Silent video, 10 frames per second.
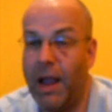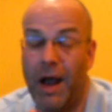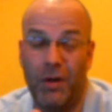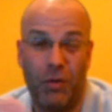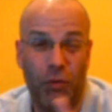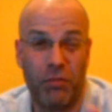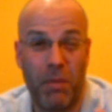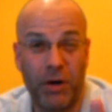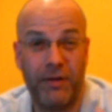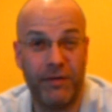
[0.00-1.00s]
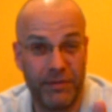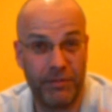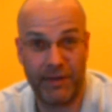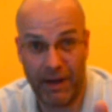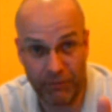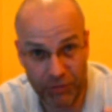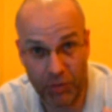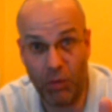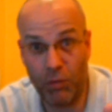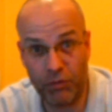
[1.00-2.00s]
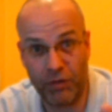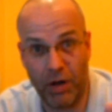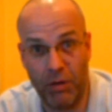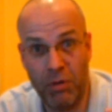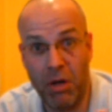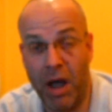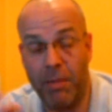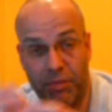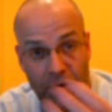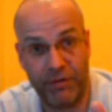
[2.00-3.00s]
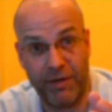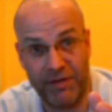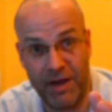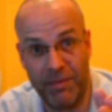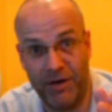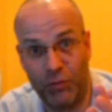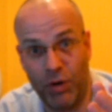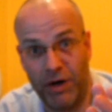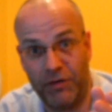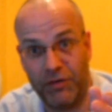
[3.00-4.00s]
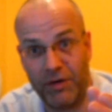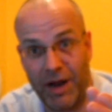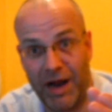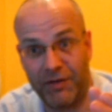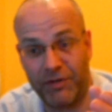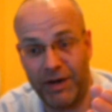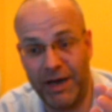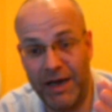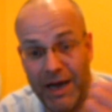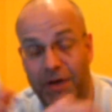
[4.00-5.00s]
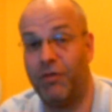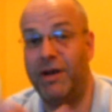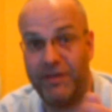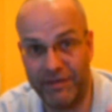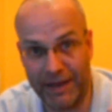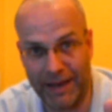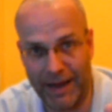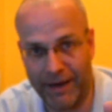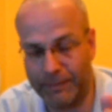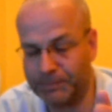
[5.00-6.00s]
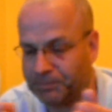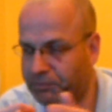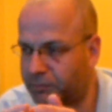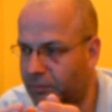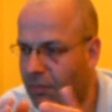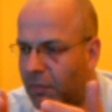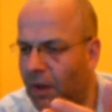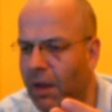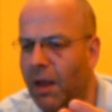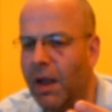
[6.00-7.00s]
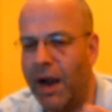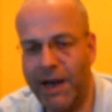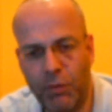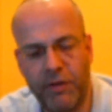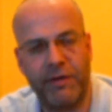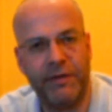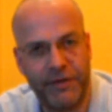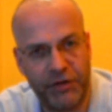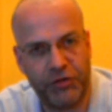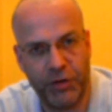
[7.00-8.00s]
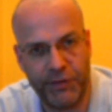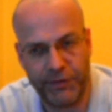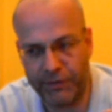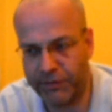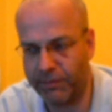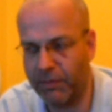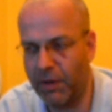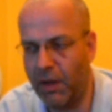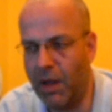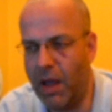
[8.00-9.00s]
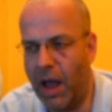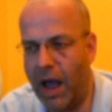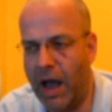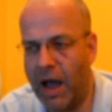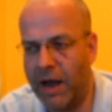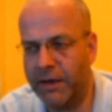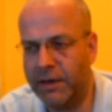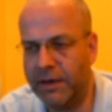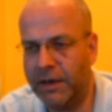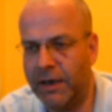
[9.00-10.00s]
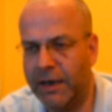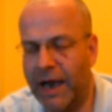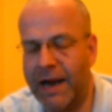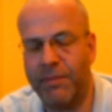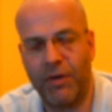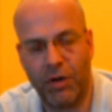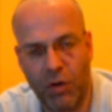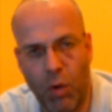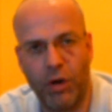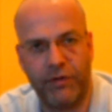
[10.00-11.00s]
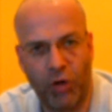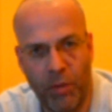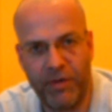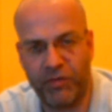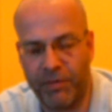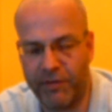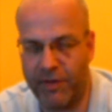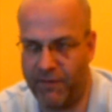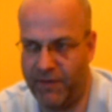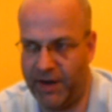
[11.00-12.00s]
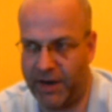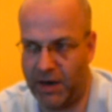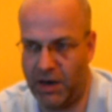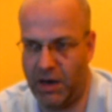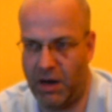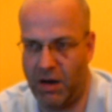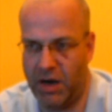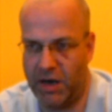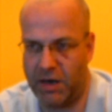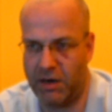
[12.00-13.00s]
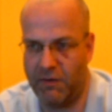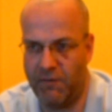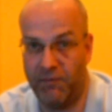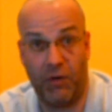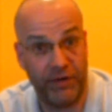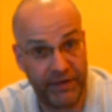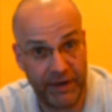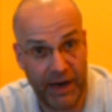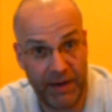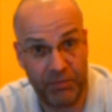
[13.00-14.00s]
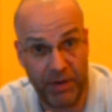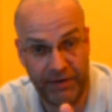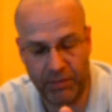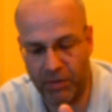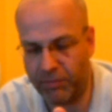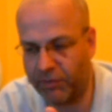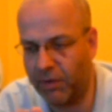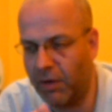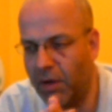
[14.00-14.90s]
And of course monitors themselves can also process the image, which actually increases the lag. Anyone that's into the shooters and games that are quite timing specific, like fighting games, beat 'em ups,